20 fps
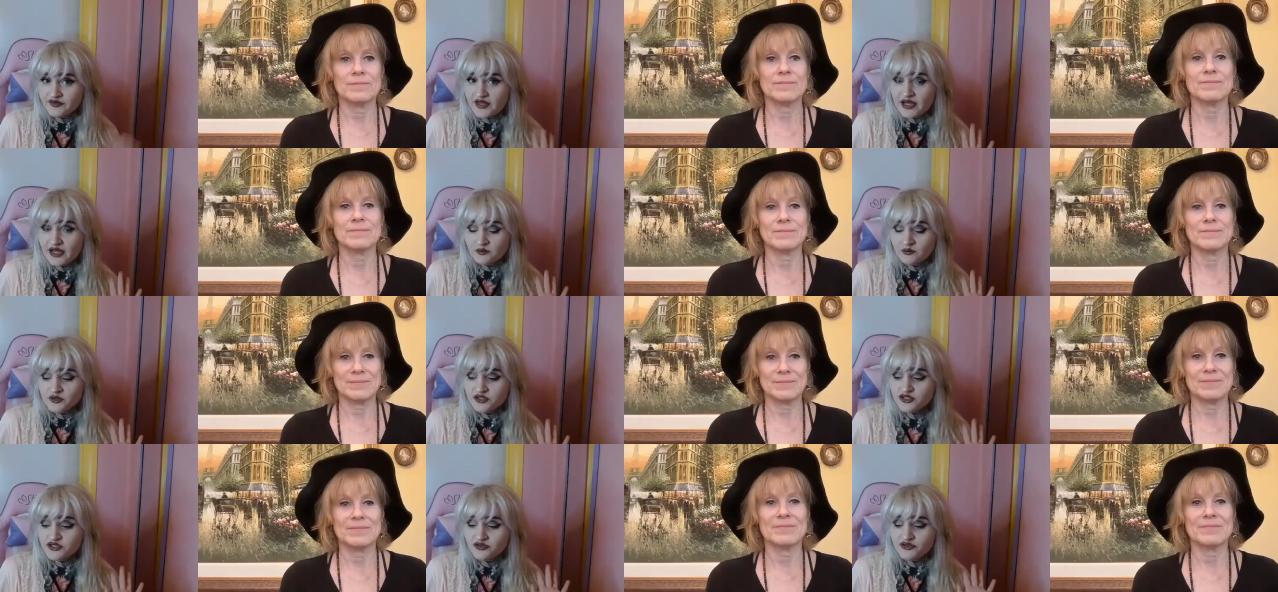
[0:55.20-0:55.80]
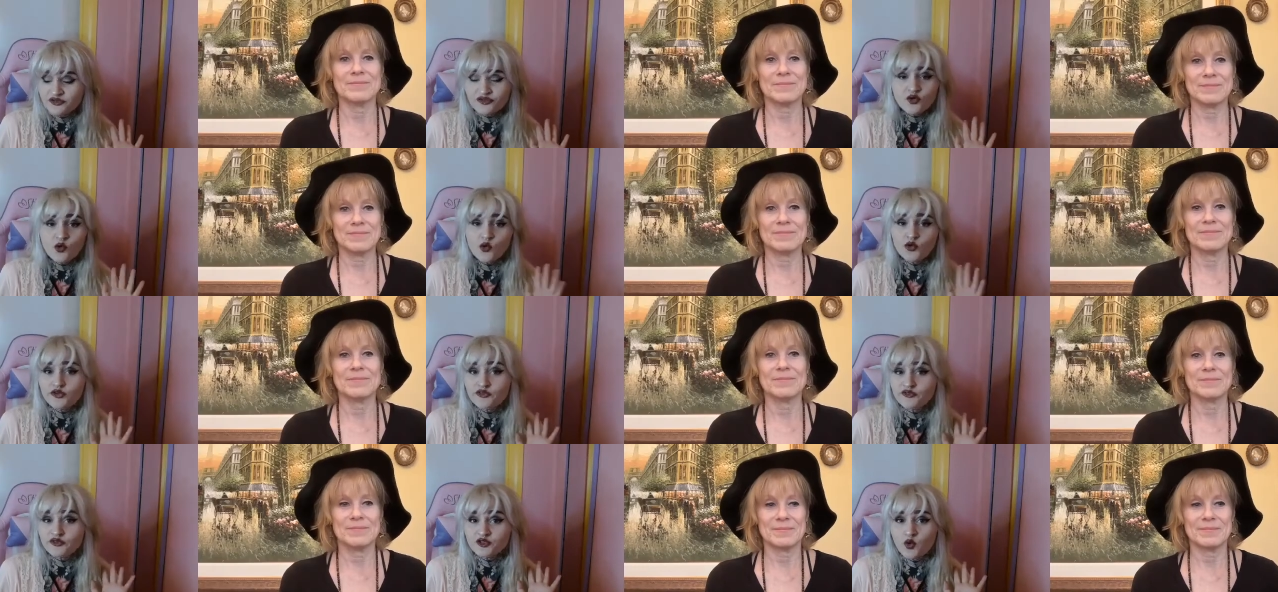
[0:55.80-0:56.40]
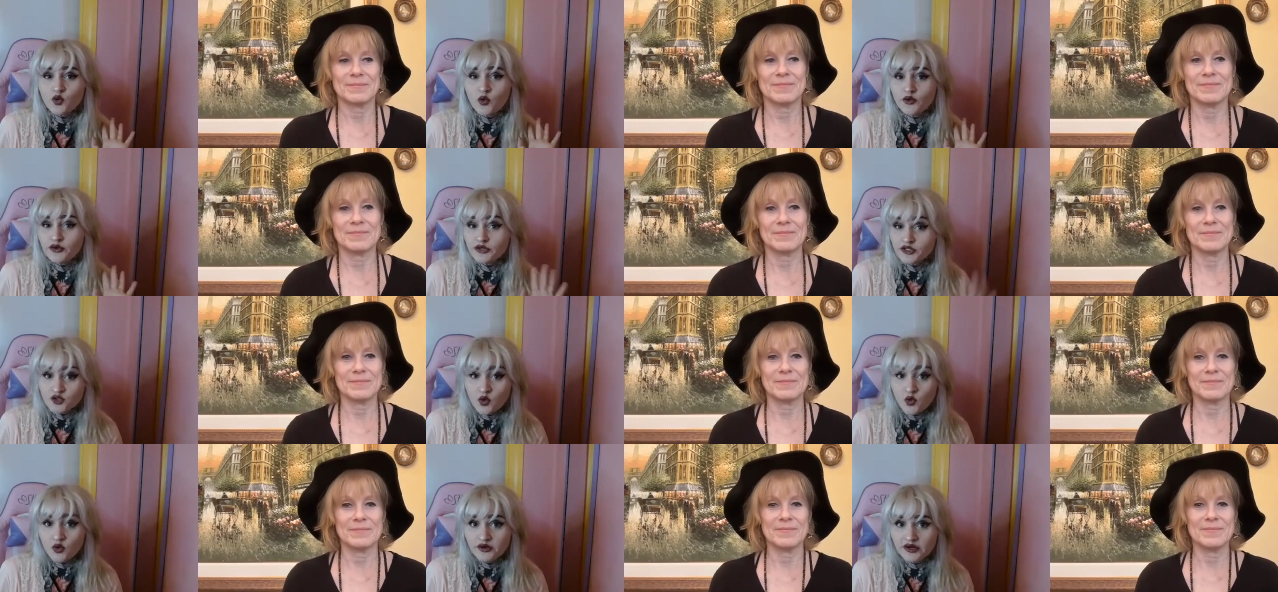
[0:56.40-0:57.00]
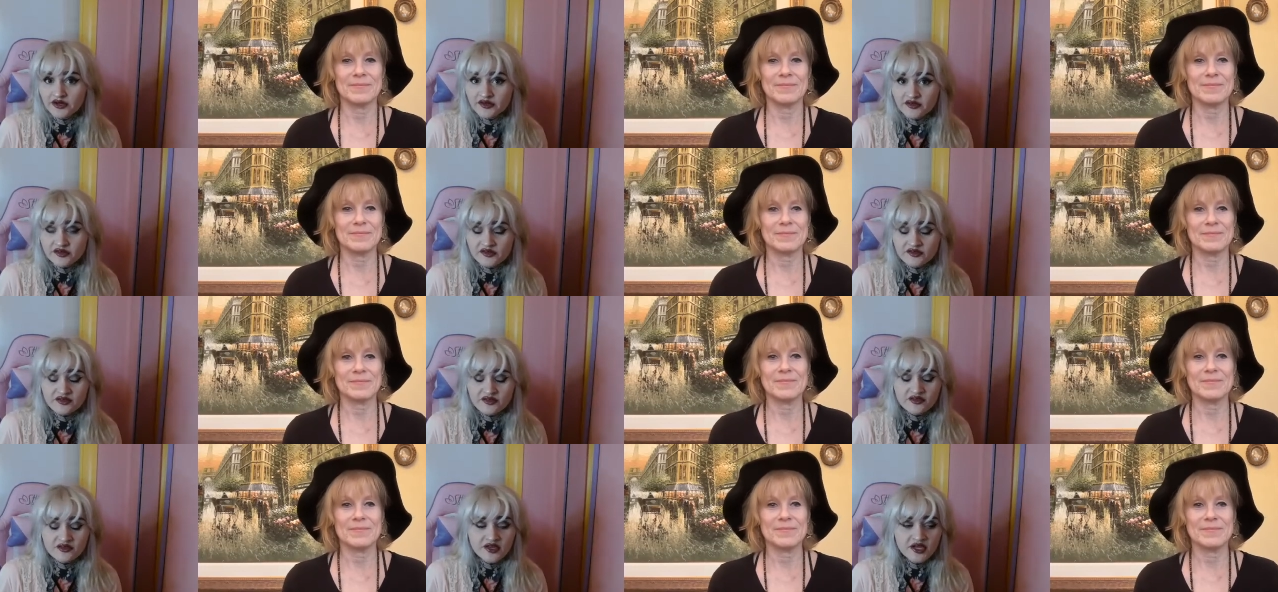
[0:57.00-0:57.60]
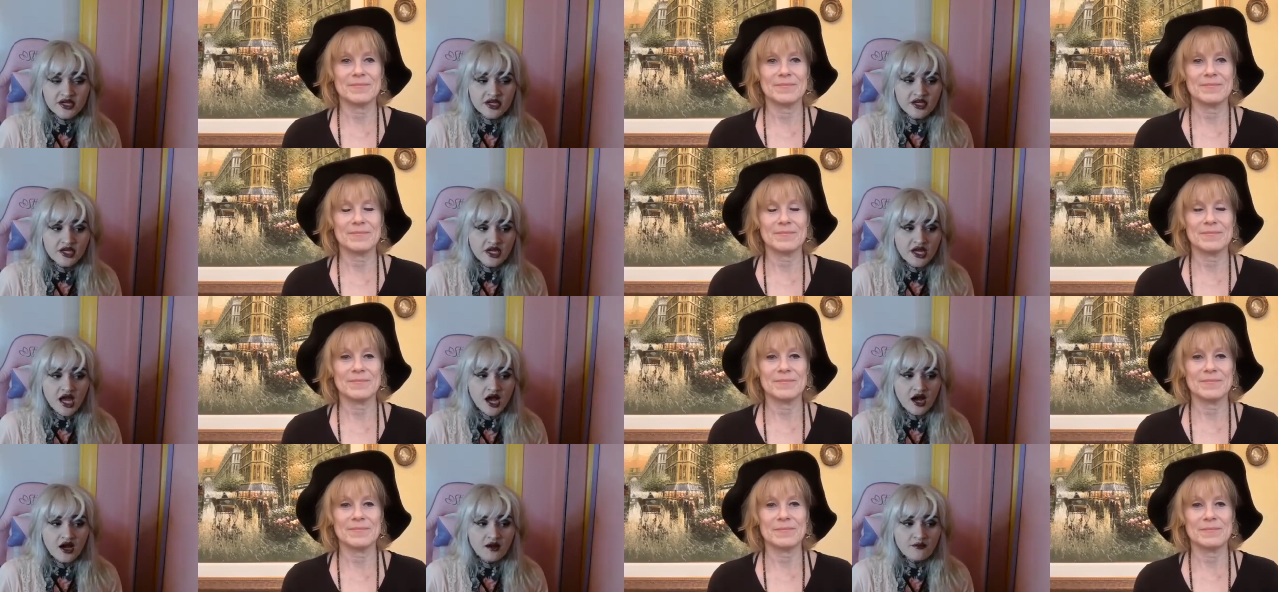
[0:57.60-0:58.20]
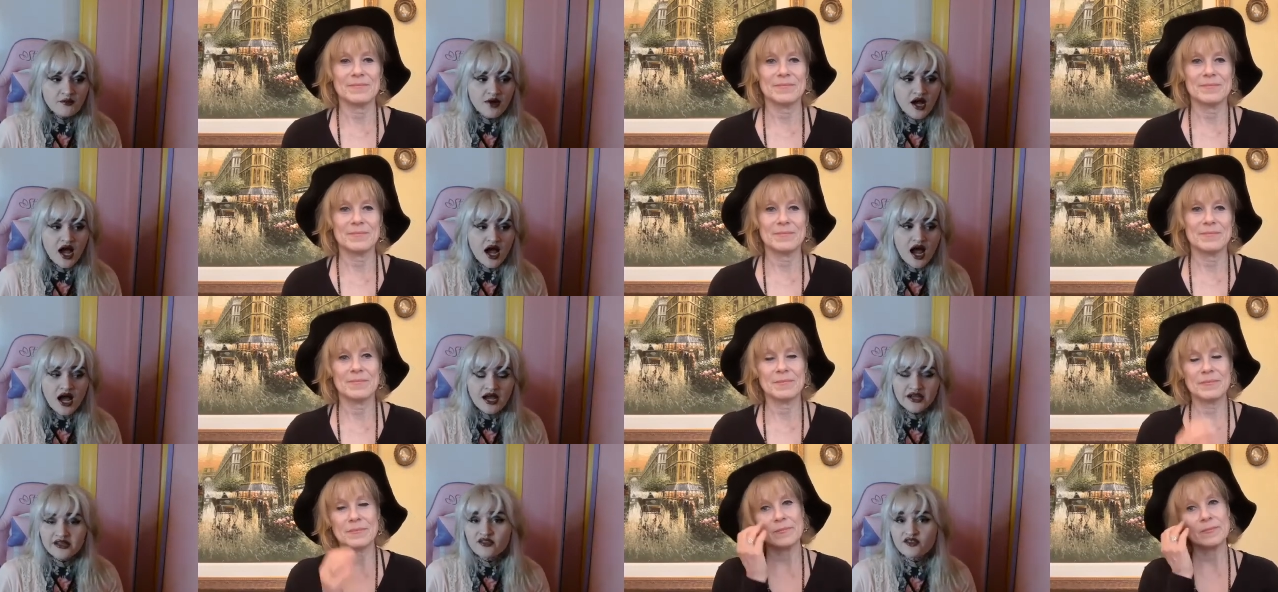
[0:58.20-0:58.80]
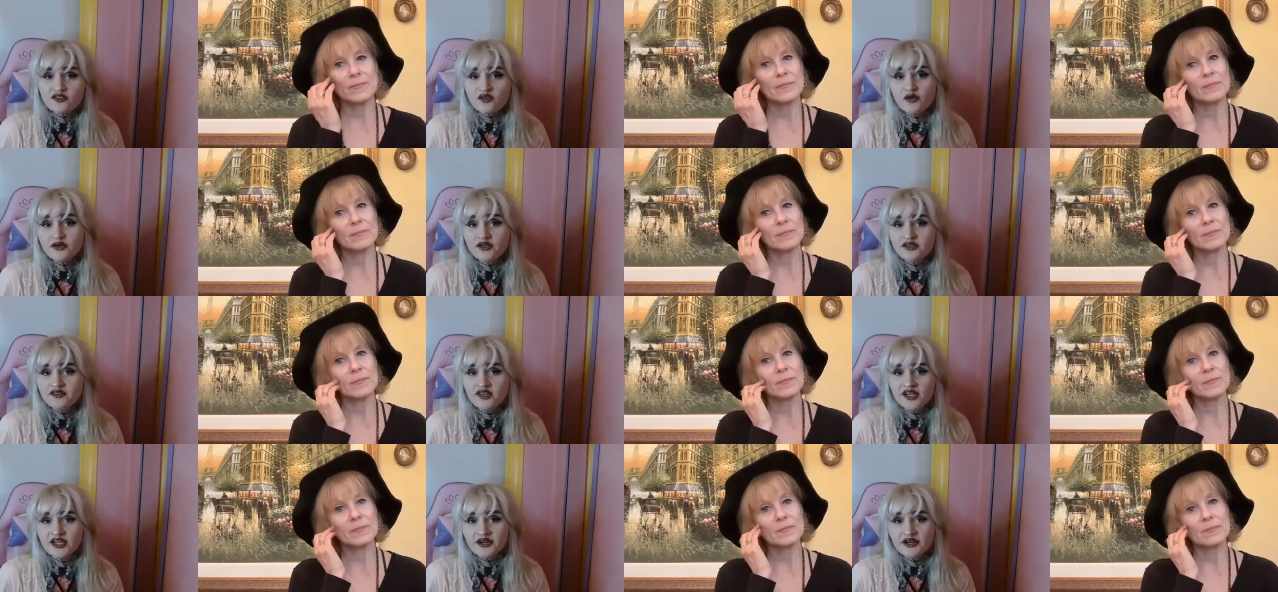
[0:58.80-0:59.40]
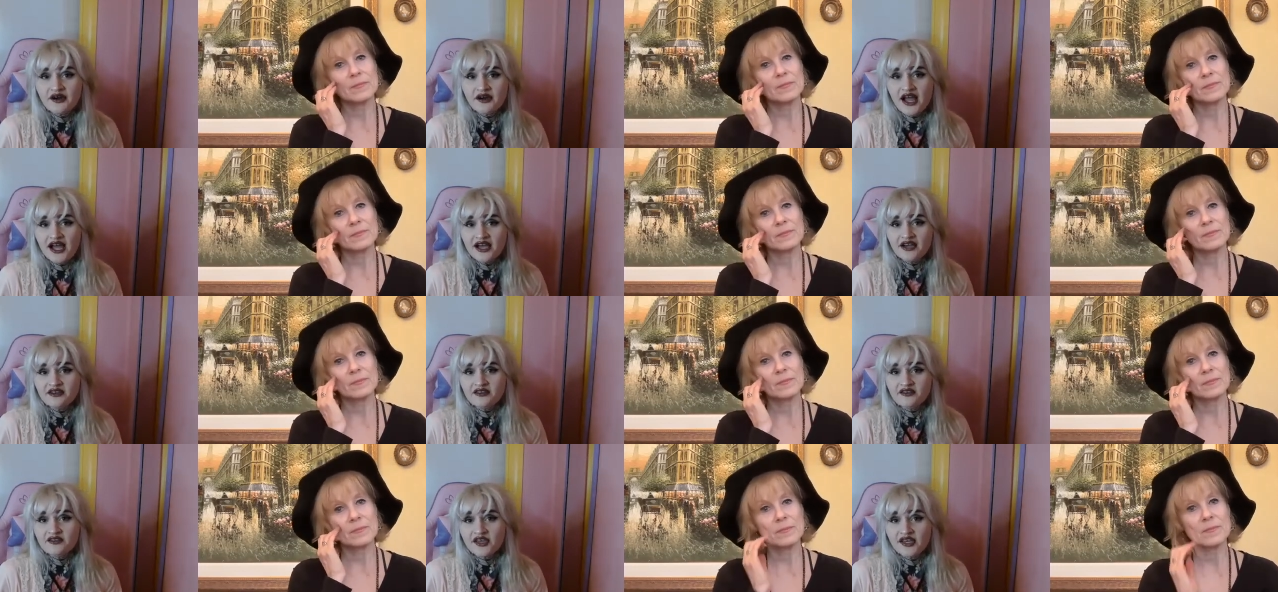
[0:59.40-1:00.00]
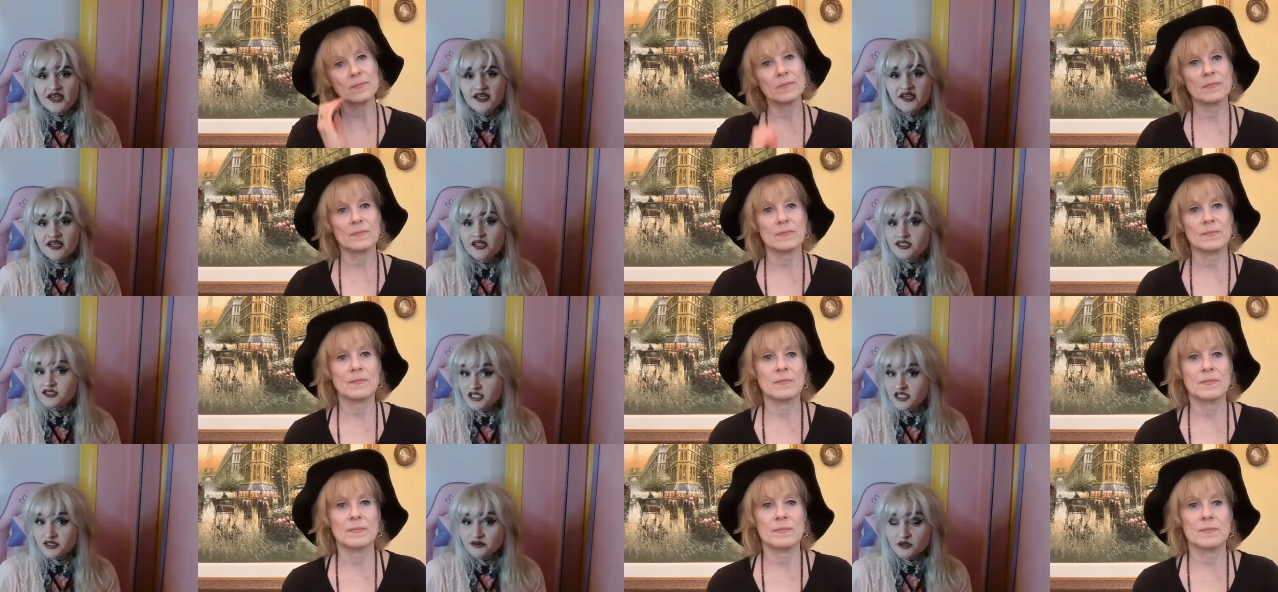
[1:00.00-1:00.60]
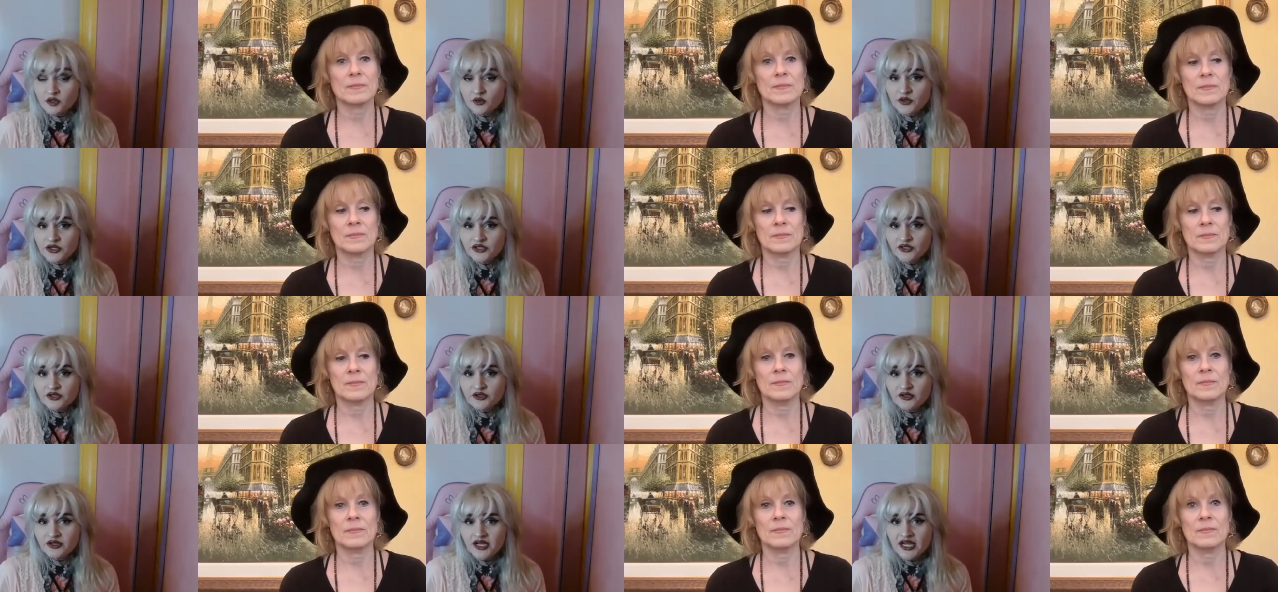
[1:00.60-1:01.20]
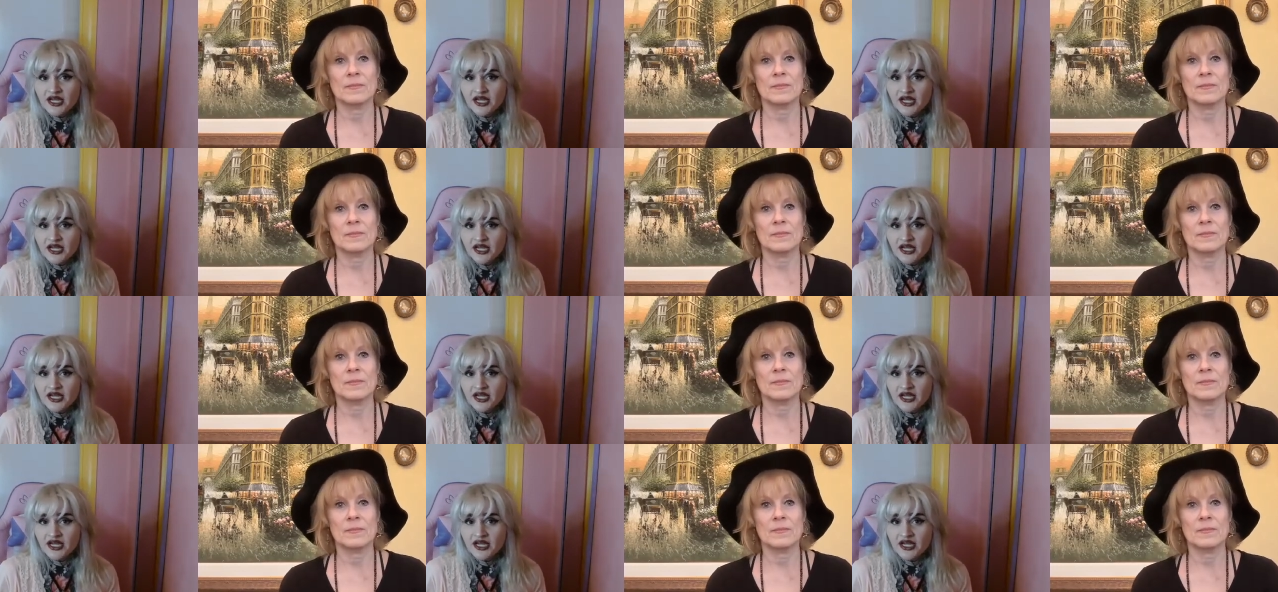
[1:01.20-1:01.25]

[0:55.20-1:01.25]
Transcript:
Speaker 1: that, which is Tours for Touring Tourists. Um, I started there as a tarot reader,